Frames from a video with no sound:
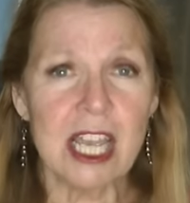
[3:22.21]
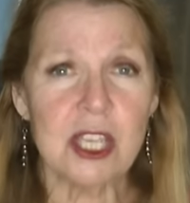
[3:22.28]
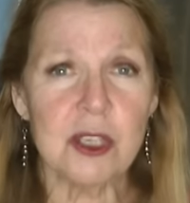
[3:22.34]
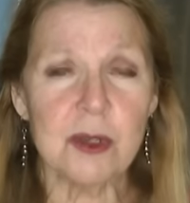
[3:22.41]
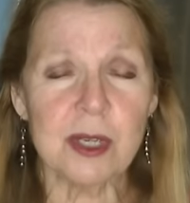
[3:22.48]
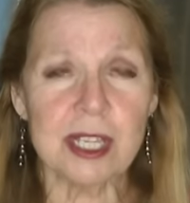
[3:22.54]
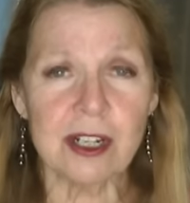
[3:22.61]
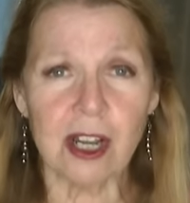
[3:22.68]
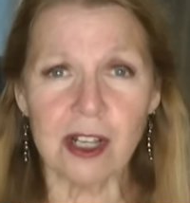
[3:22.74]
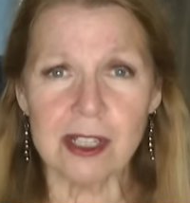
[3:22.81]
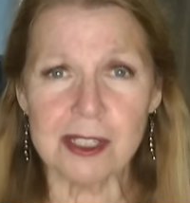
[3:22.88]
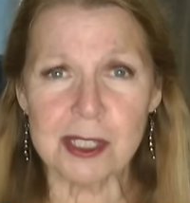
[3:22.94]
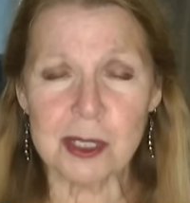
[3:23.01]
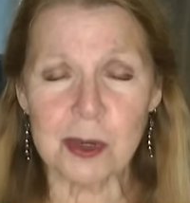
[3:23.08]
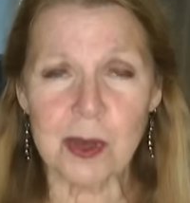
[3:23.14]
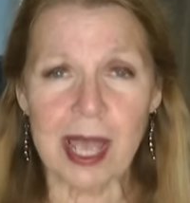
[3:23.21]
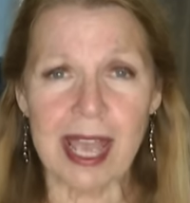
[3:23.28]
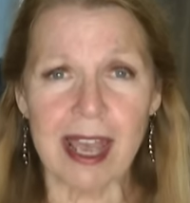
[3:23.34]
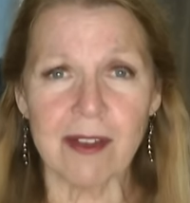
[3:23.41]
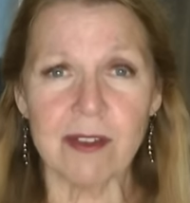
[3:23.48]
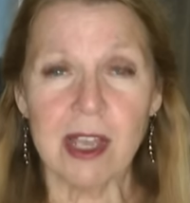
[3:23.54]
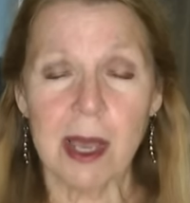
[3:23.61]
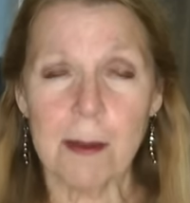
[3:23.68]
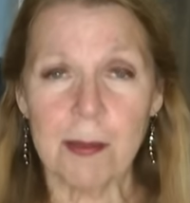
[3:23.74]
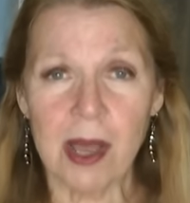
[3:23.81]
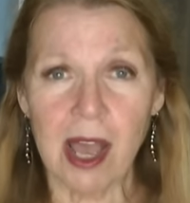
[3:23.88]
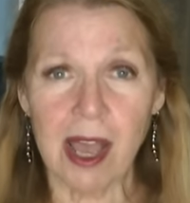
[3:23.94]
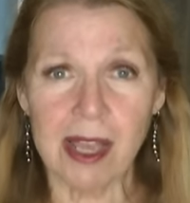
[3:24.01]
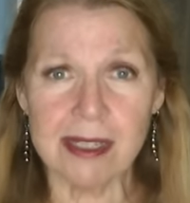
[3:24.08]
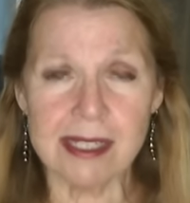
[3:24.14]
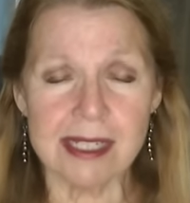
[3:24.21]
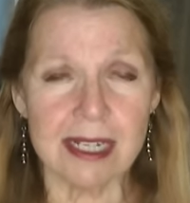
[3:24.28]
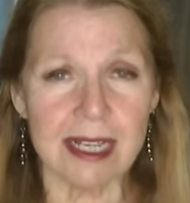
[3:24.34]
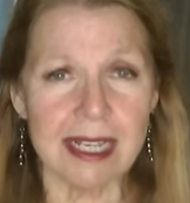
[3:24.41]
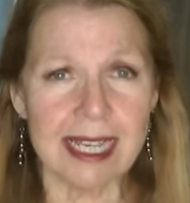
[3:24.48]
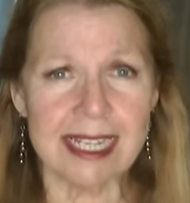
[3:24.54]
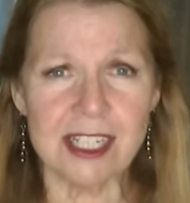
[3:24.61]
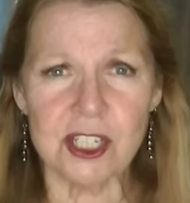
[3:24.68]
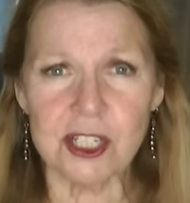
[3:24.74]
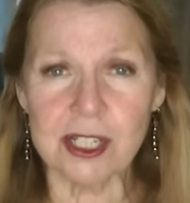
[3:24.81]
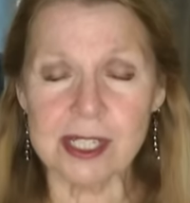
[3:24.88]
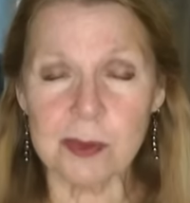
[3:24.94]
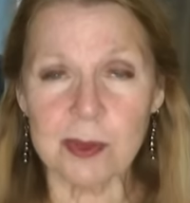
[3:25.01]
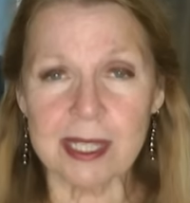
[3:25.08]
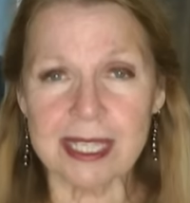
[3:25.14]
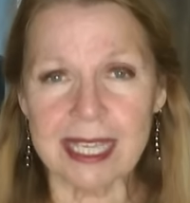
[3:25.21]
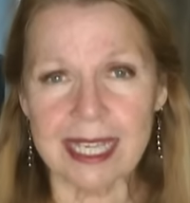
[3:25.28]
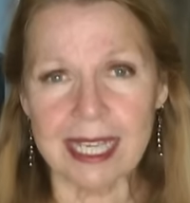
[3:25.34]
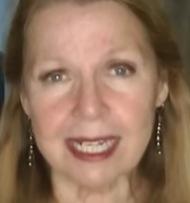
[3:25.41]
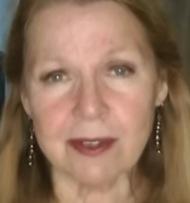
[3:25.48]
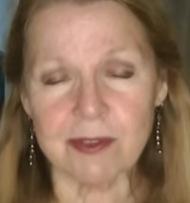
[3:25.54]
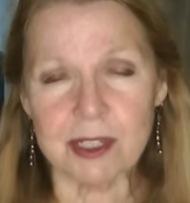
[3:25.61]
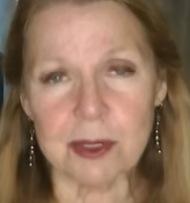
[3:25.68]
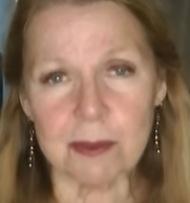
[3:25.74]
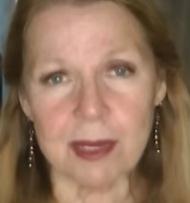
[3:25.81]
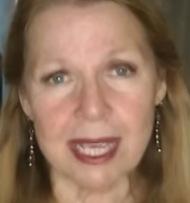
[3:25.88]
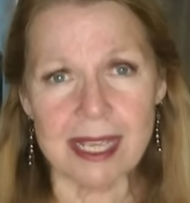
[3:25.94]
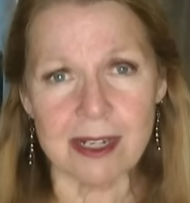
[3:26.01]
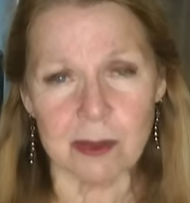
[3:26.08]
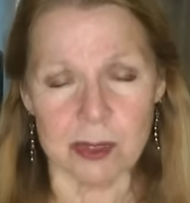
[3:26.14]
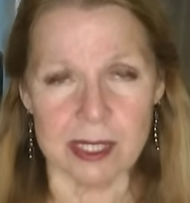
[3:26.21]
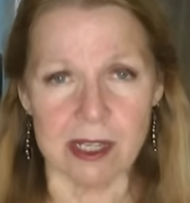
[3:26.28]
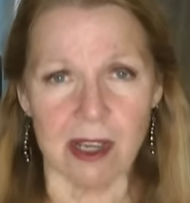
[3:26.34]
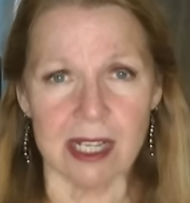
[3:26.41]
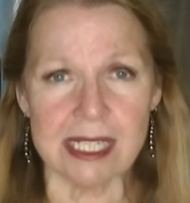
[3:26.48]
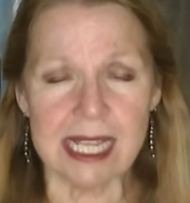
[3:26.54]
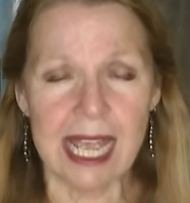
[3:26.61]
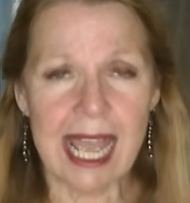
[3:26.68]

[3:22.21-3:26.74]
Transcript: You can also have pasta, and just with a can of tomato sauce,